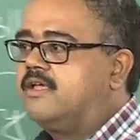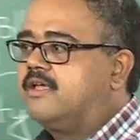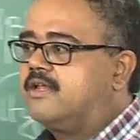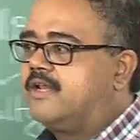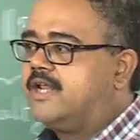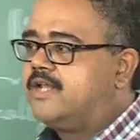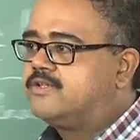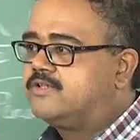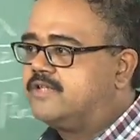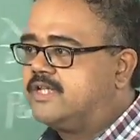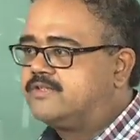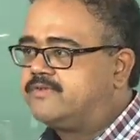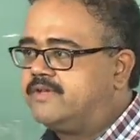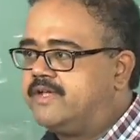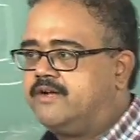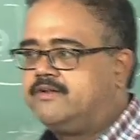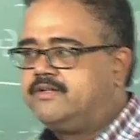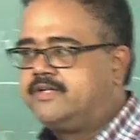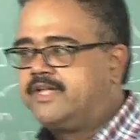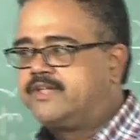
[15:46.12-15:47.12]
right. So, that is why you
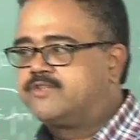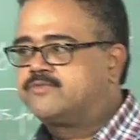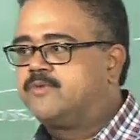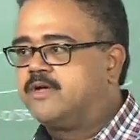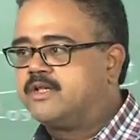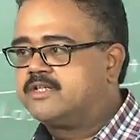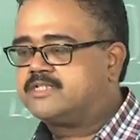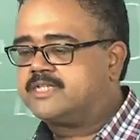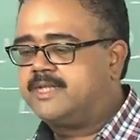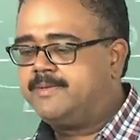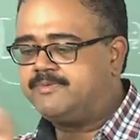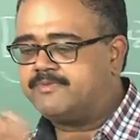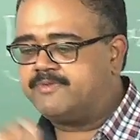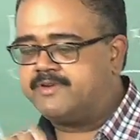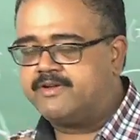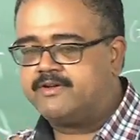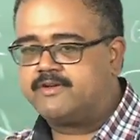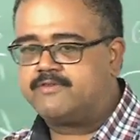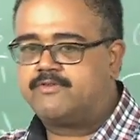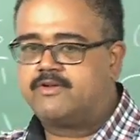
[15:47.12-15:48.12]
have to take small steps when
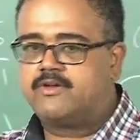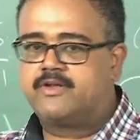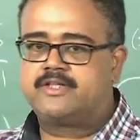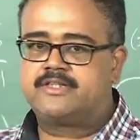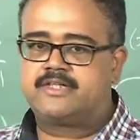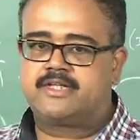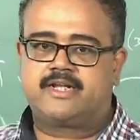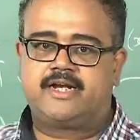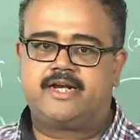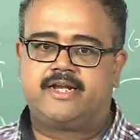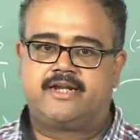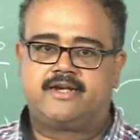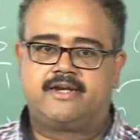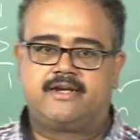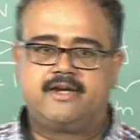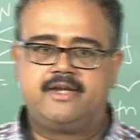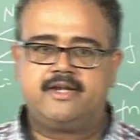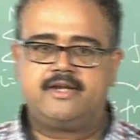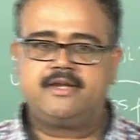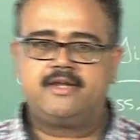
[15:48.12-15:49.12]
you are following the gradient,
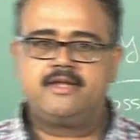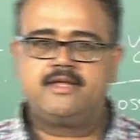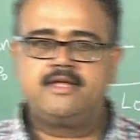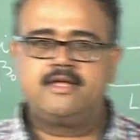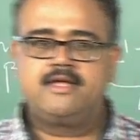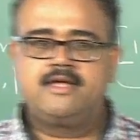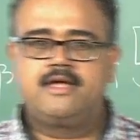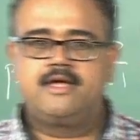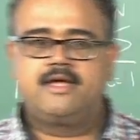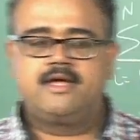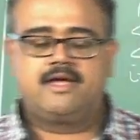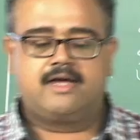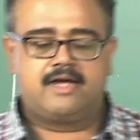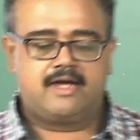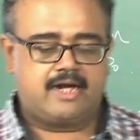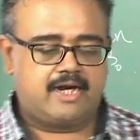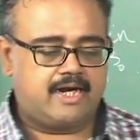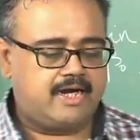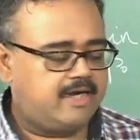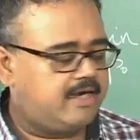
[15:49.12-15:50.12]
right.
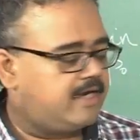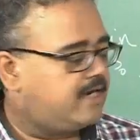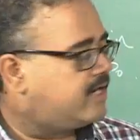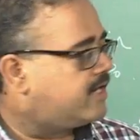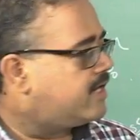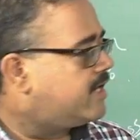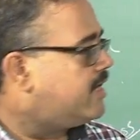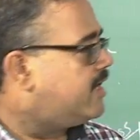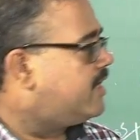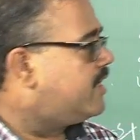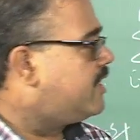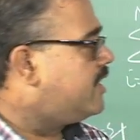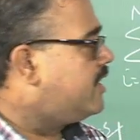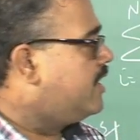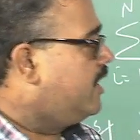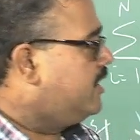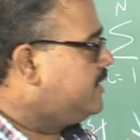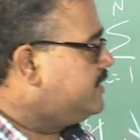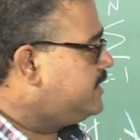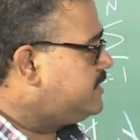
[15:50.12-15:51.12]
And
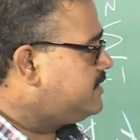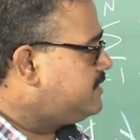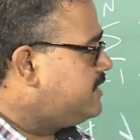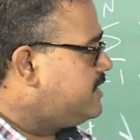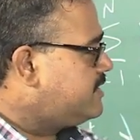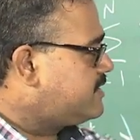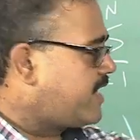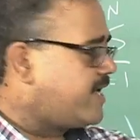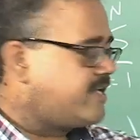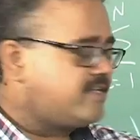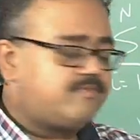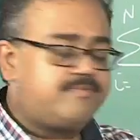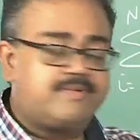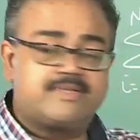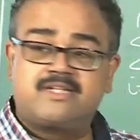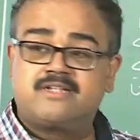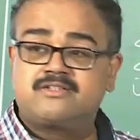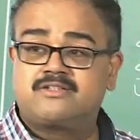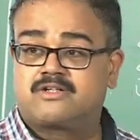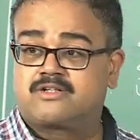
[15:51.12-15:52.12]
these kinds of
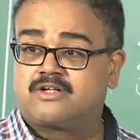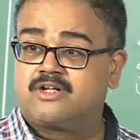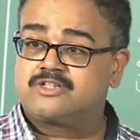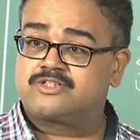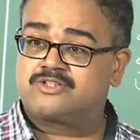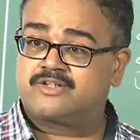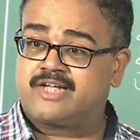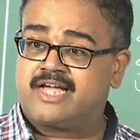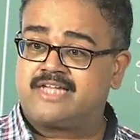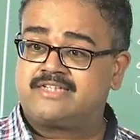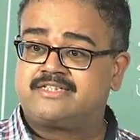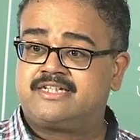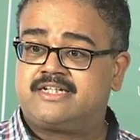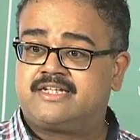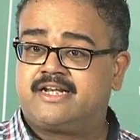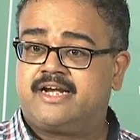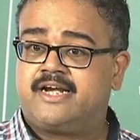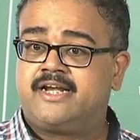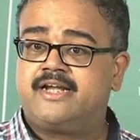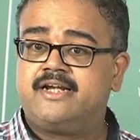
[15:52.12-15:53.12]
methods are called stochastic
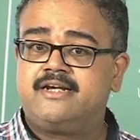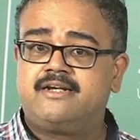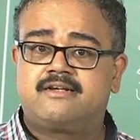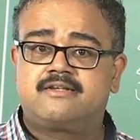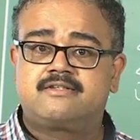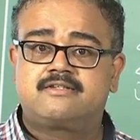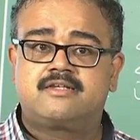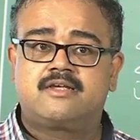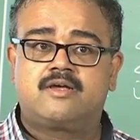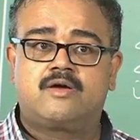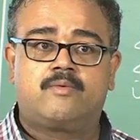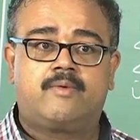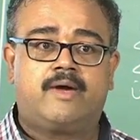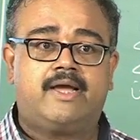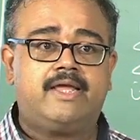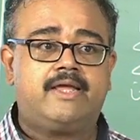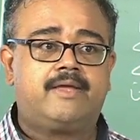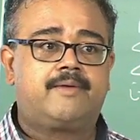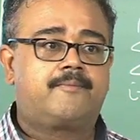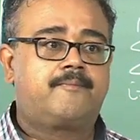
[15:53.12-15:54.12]
gradients. Why?